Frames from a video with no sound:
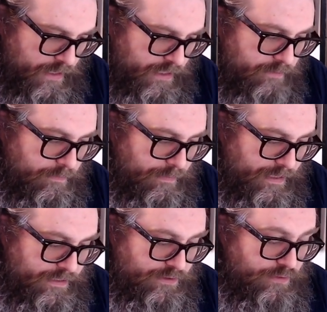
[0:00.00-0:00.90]
can be
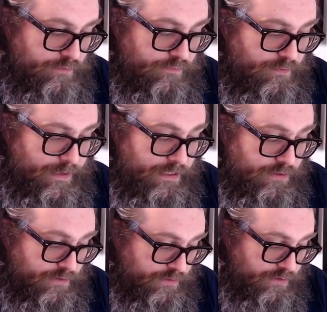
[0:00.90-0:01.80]
played in two
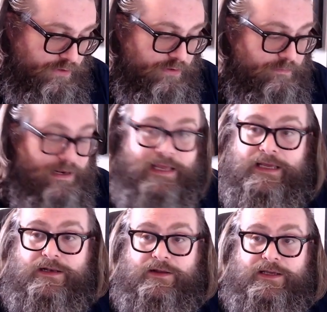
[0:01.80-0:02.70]
formations, so you can play
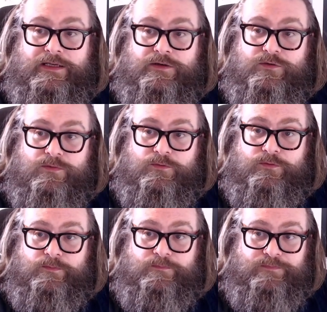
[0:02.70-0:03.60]
it like a
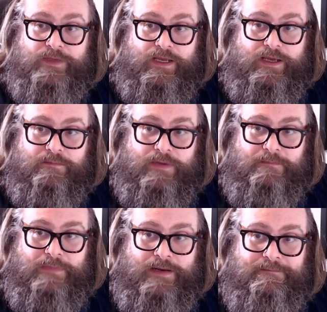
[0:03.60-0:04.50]
normal
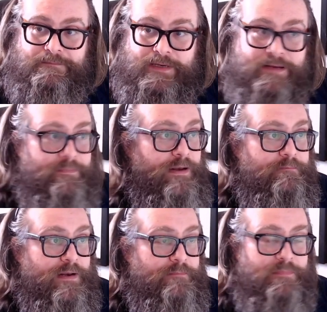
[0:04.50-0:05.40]
bleep bleep bleep bleep
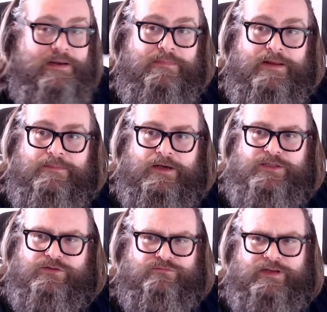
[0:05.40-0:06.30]
bleep bleep bleep. I
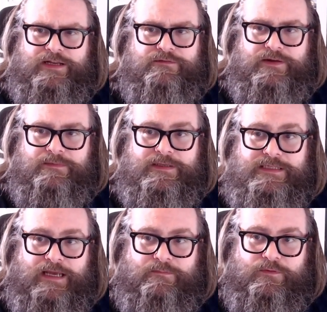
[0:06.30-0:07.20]
should really flip this
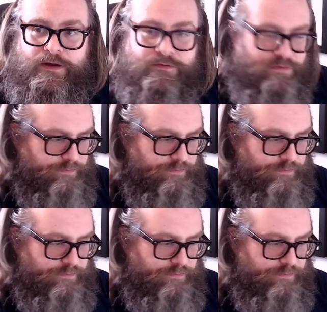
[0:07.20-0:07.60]
camera around.